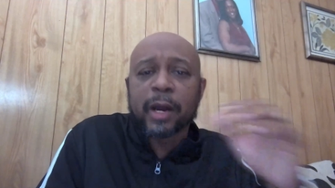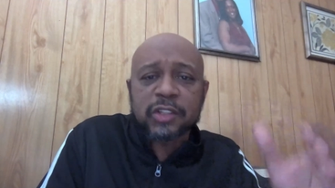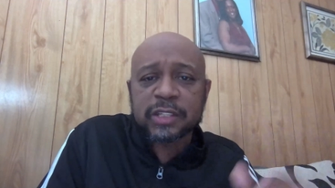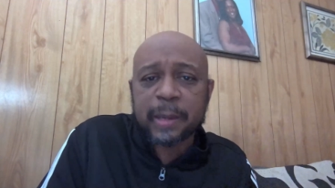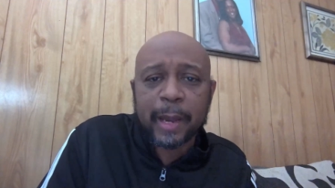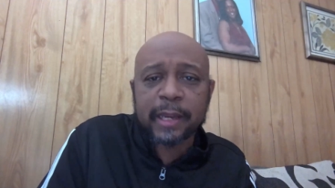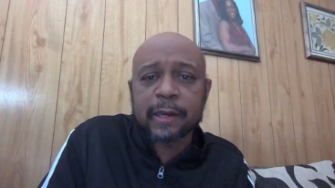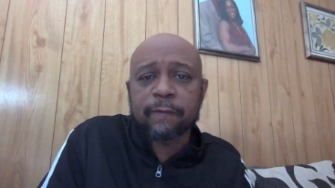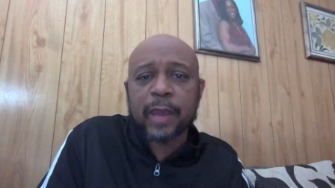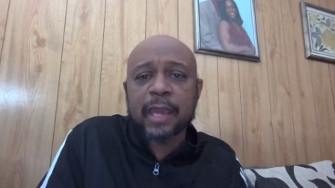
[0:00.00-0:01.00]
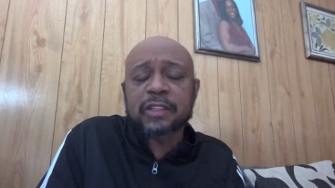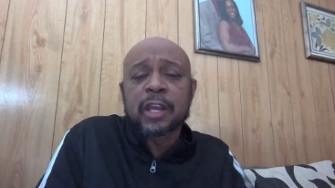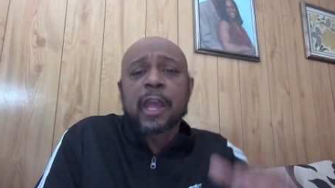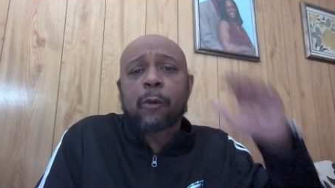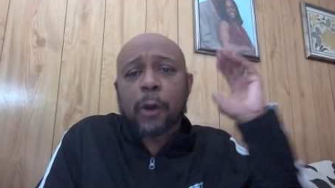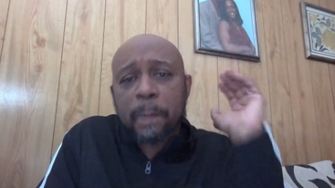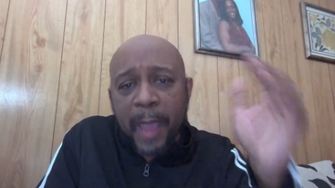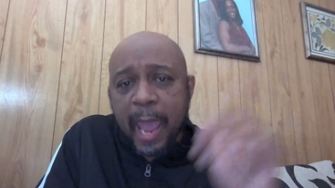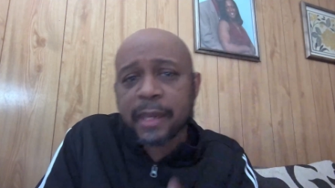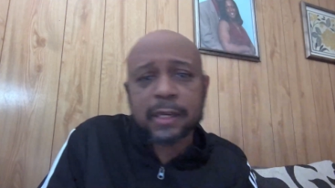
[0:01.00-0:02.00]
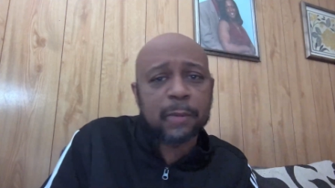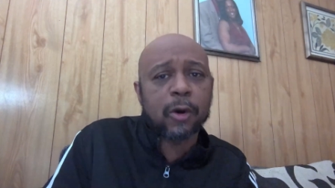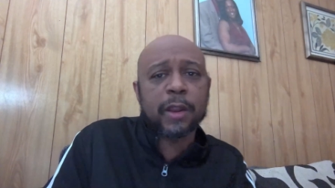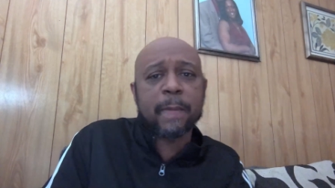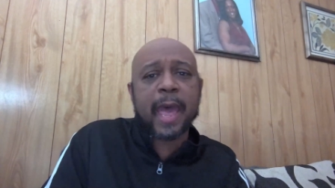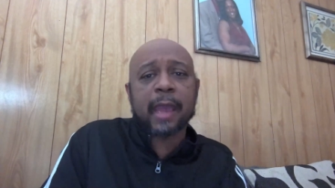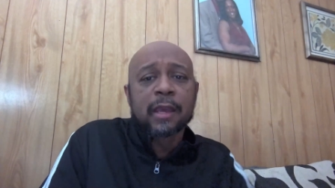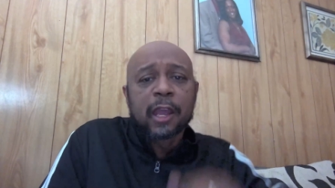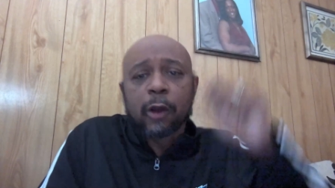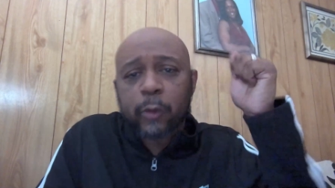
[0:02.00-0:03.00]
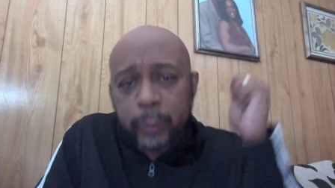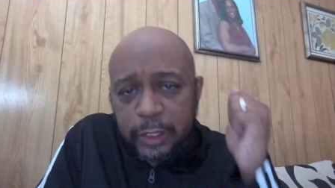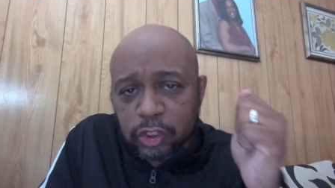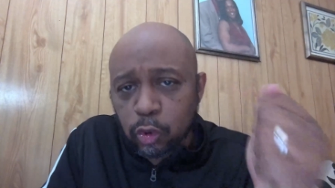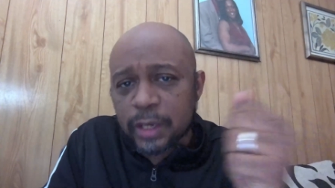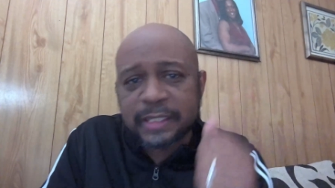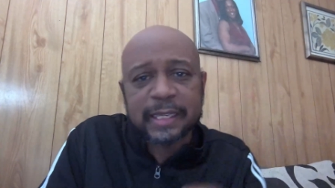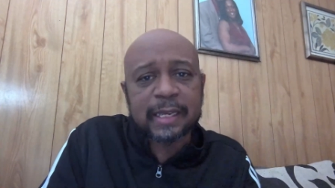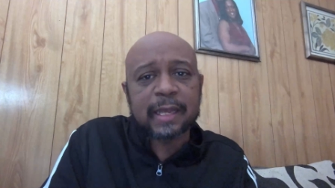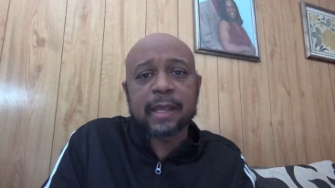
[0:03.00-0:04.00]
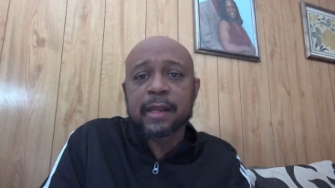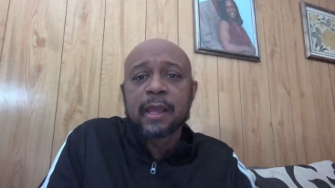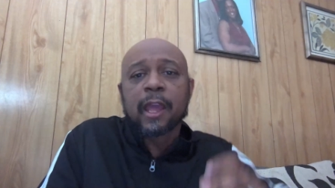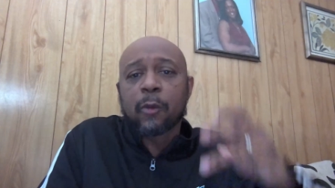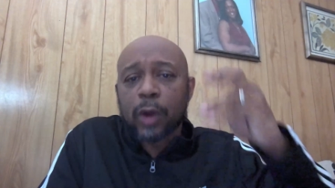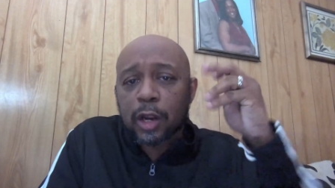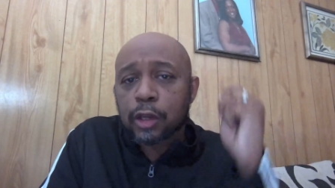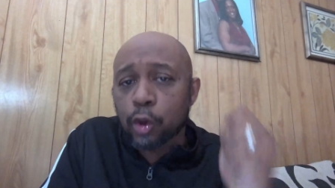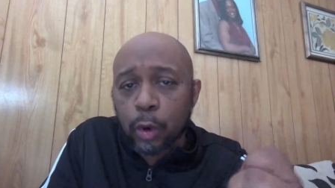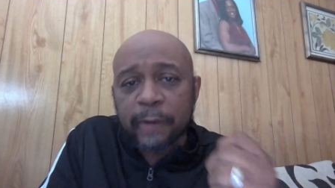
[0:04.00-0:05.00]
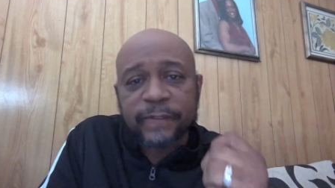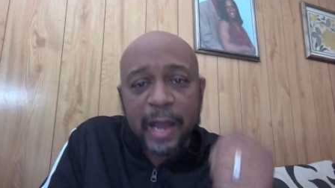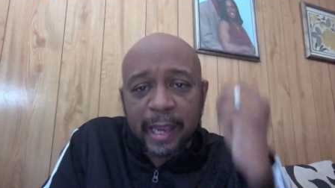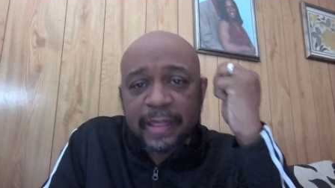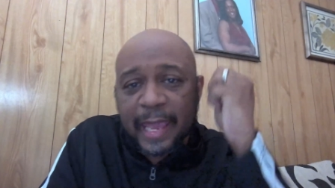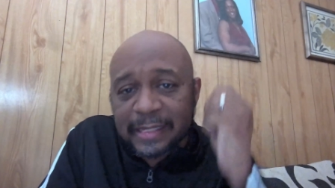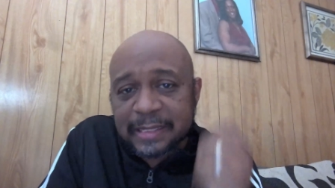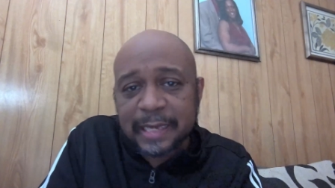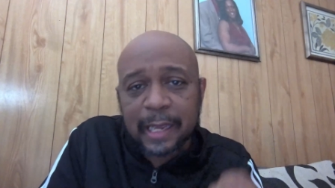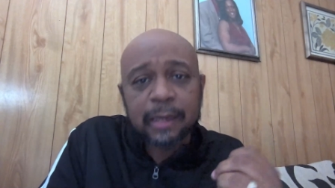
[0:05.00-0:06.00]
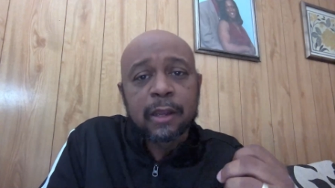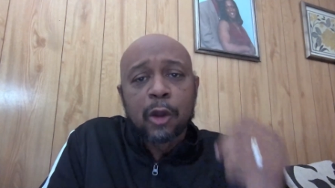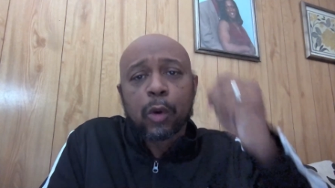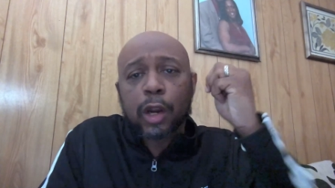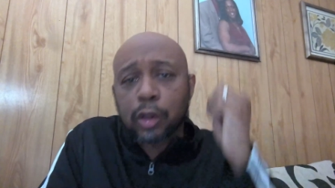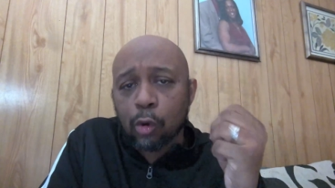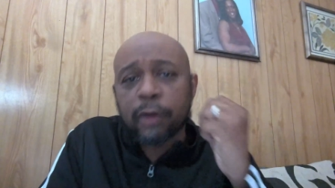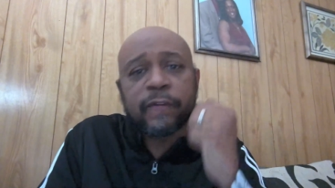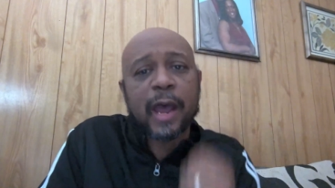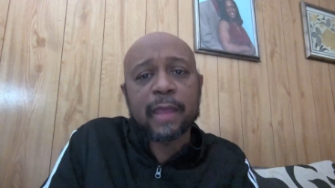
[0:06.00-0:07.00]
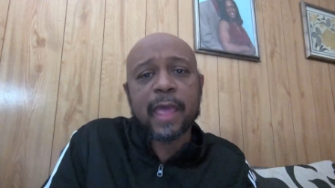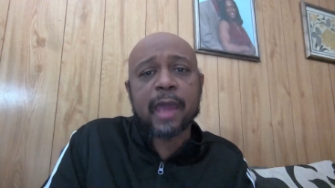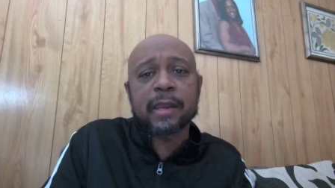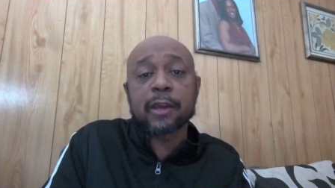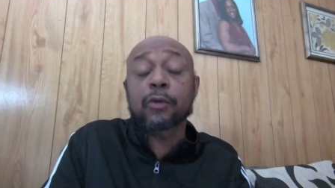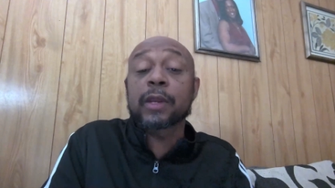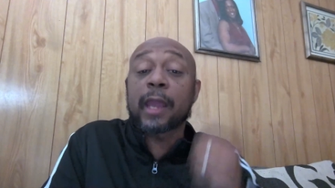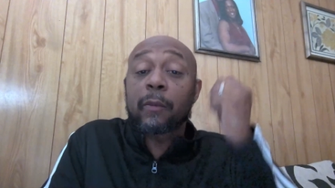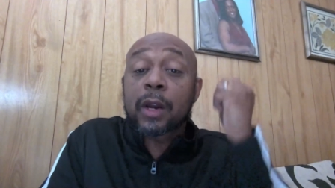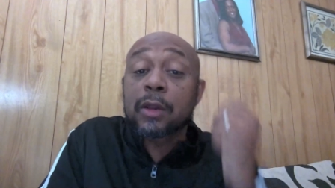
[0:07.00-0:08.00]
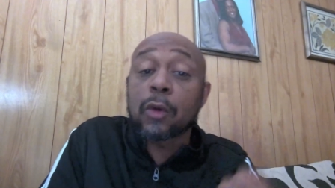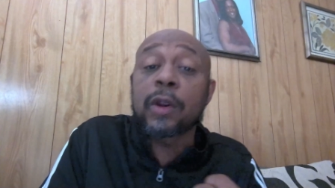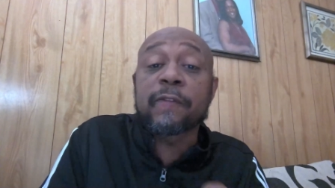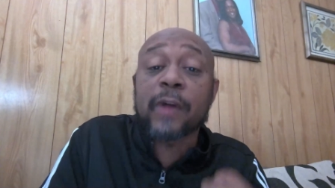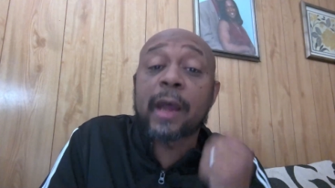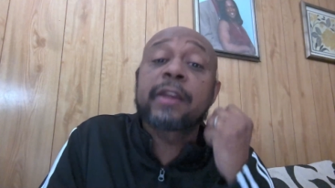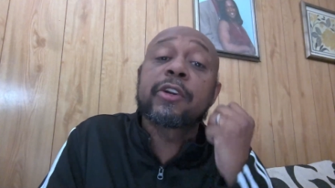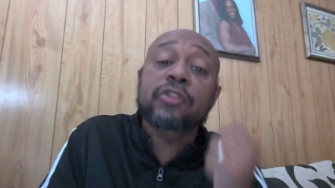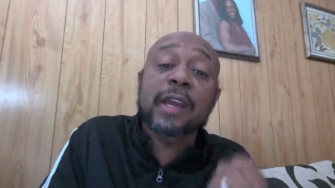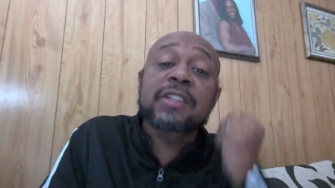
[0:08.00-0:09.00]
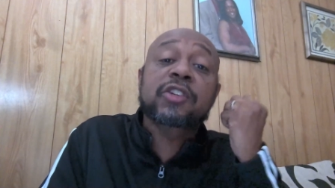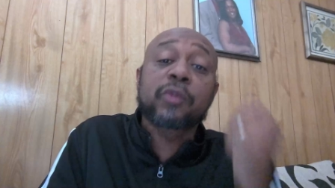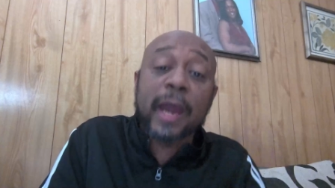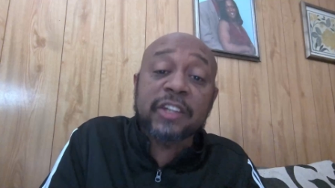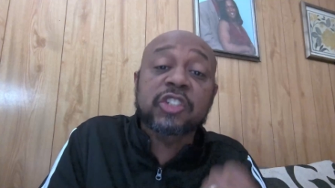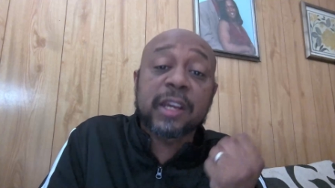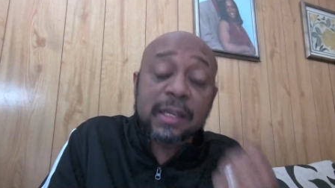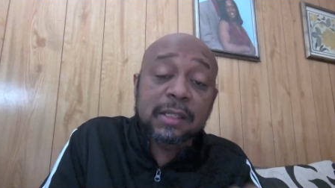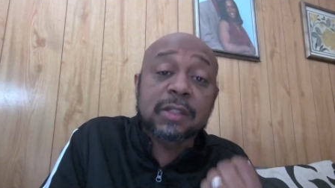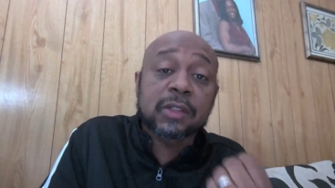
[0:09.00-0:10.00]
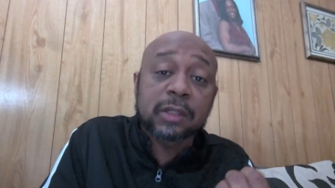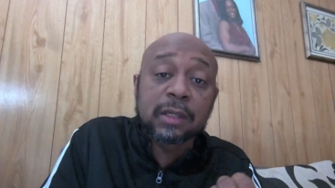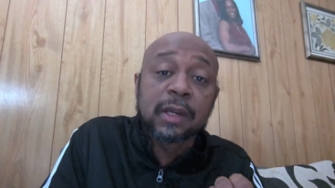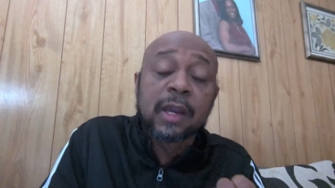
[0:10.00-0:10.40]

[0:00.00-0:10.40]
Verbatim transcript: punches somebody in the face and we're patting them on the back and we're rejoicing in it and we're glorifying that sin we're glorifying that iniquity and we're glorifying their transgressions